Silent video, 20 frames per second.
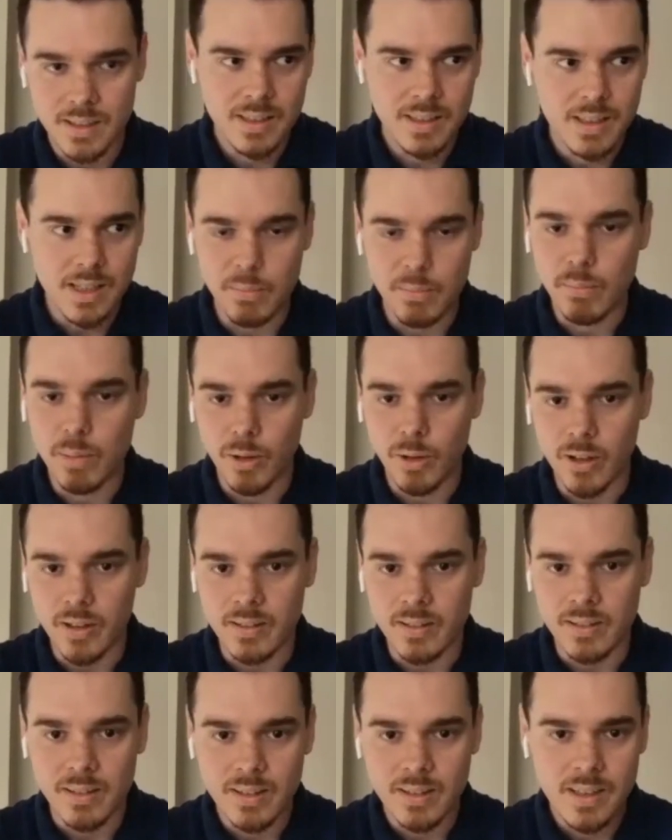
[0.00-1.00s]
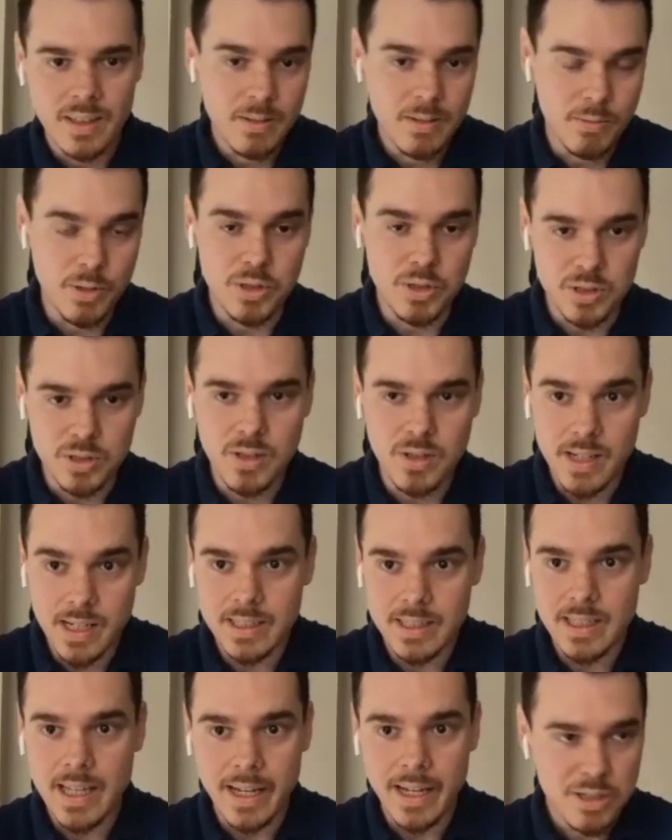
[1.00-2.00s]
employed, which is good. And
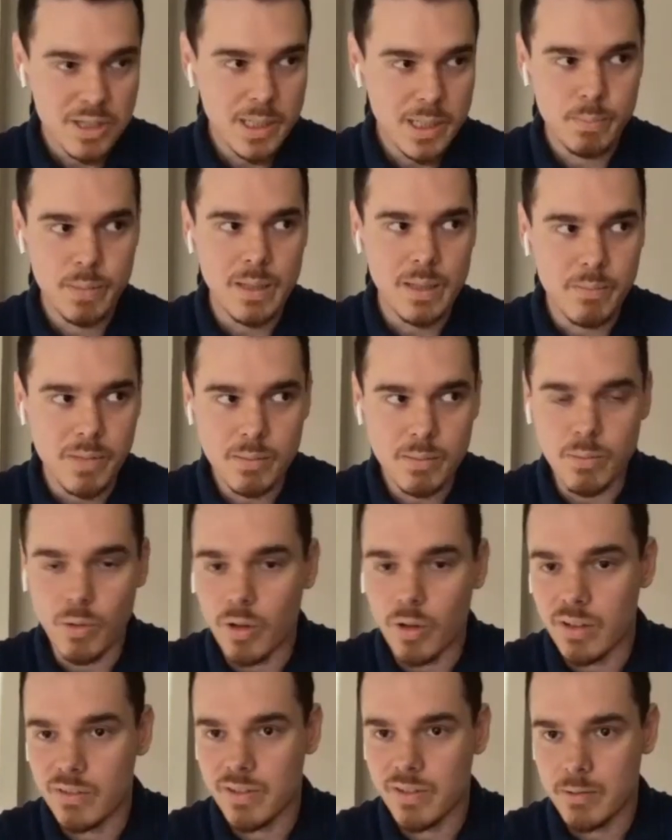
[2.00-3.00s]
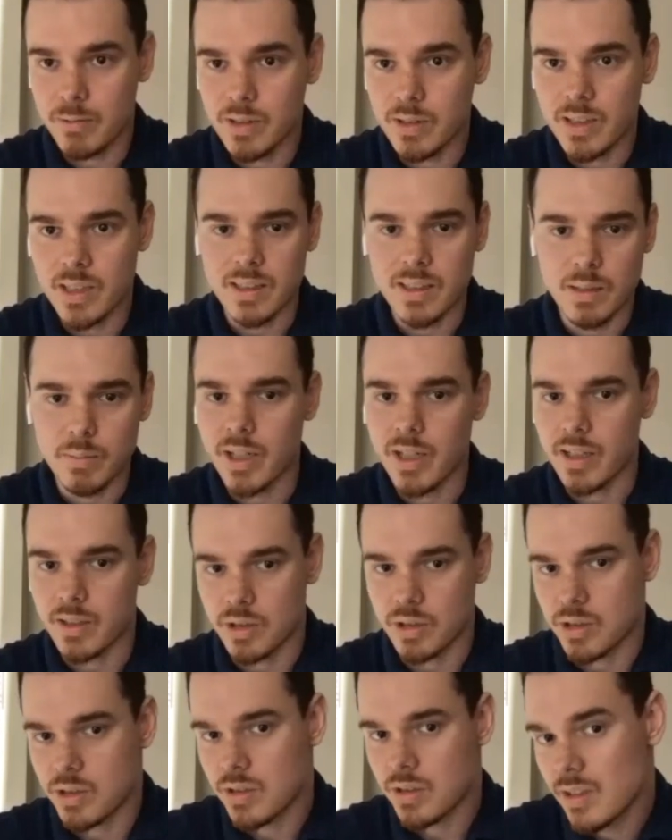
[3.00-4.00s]
they actually pay me more if I work in the
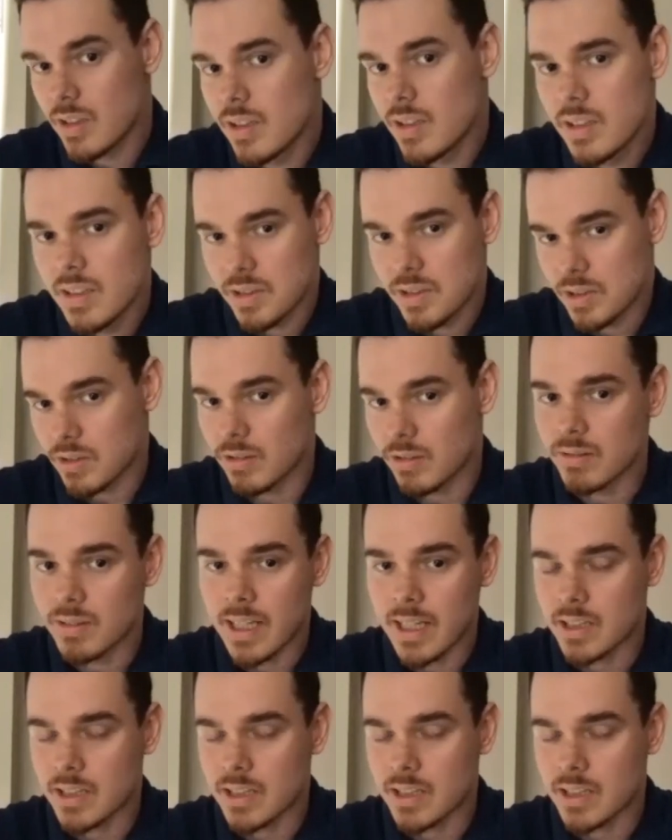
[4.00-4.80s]
branch. So that's